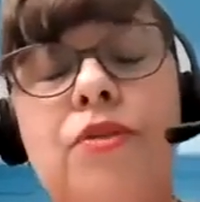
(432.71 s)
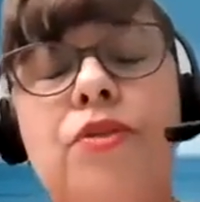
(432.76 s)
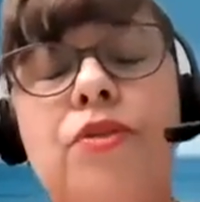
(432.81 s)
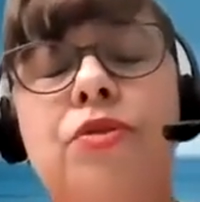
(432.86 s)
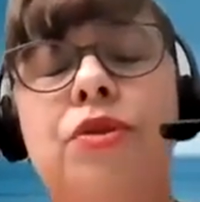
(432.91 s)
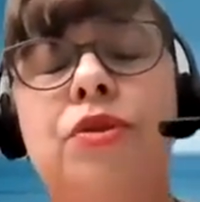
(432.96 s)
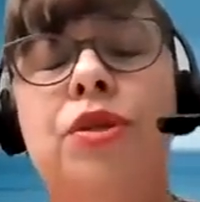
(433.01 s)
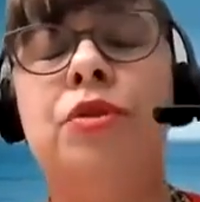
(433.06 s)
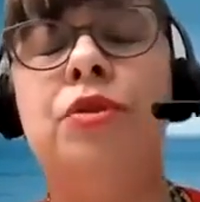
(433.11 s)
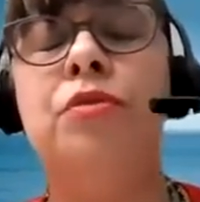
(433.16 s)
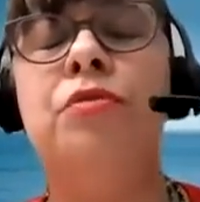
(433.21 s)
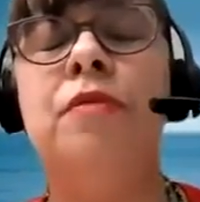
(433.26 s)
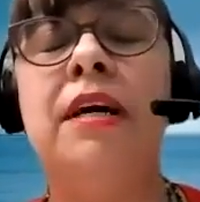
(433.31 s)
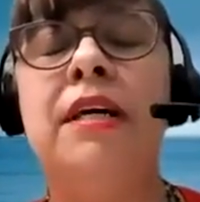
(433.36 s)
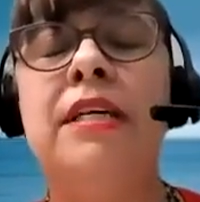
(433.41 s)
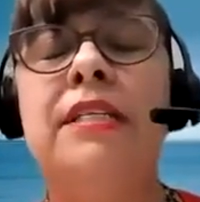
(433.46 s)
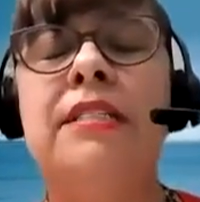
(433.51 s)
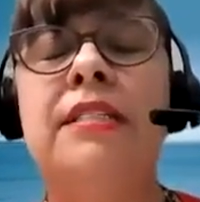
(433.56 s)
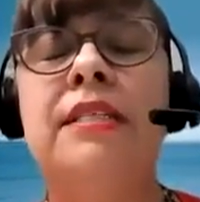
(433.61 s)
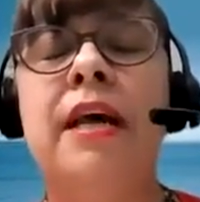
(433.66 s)
Do you
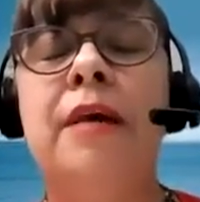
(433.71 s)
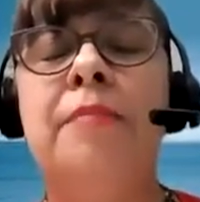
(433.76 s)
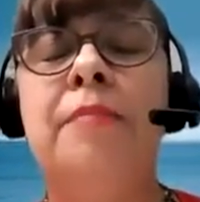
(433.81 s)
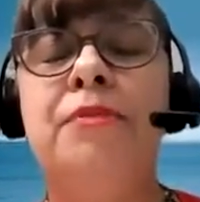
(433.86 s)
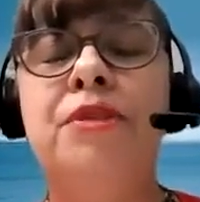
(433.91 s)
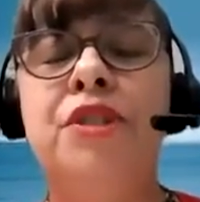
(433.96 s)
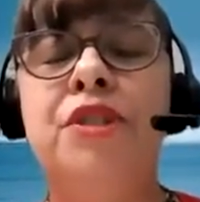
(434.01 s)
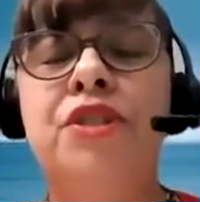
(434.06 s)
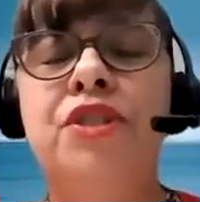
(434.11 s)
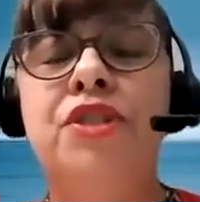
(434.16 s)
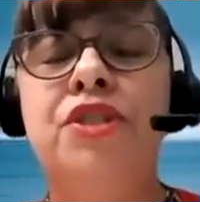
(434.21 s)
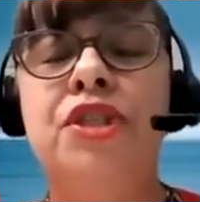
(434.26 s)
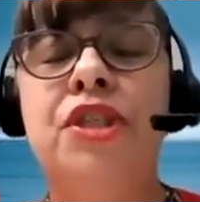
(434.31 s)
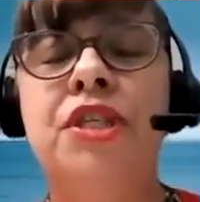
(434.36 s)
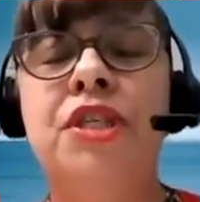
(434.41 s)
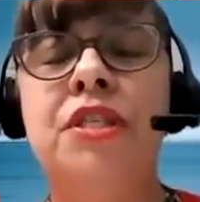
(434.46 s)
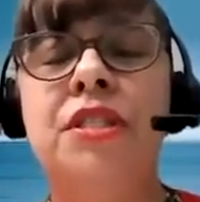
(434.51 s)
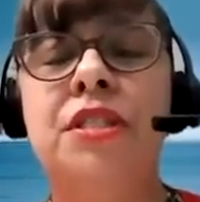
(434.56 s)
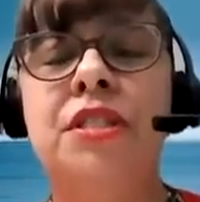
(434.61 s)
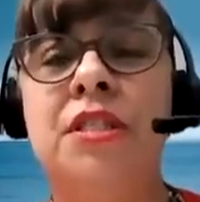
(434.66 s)
accept
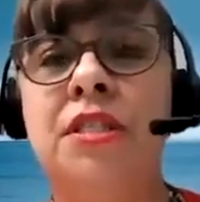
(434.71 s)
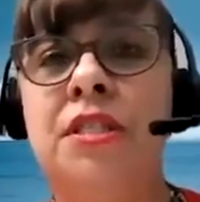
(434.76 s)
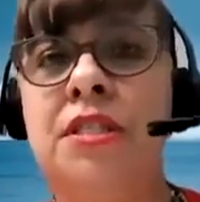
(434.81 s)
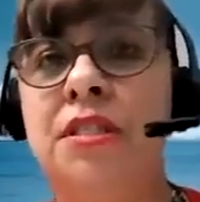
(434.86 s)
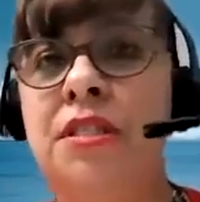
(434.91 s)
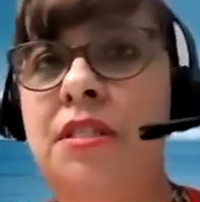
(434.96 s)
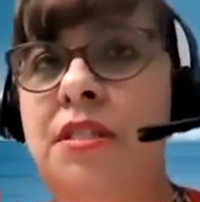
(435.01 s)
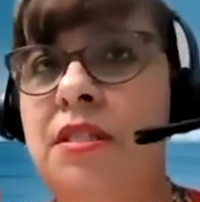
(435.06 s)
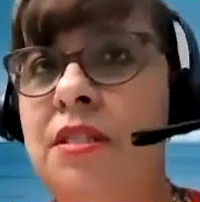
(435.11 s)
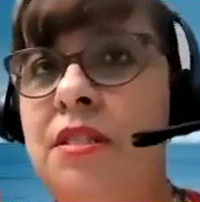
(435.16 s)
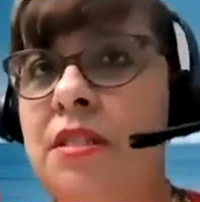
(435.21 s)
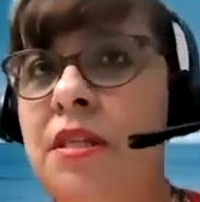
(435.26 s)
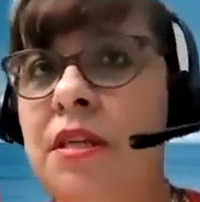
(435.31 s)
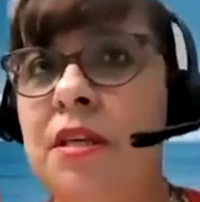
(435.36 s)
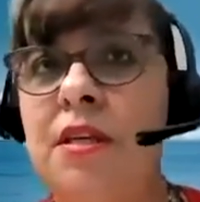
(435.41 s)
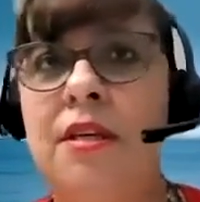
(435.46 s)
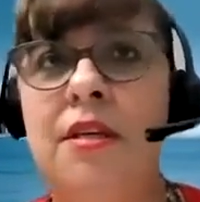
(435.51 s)
Jesus,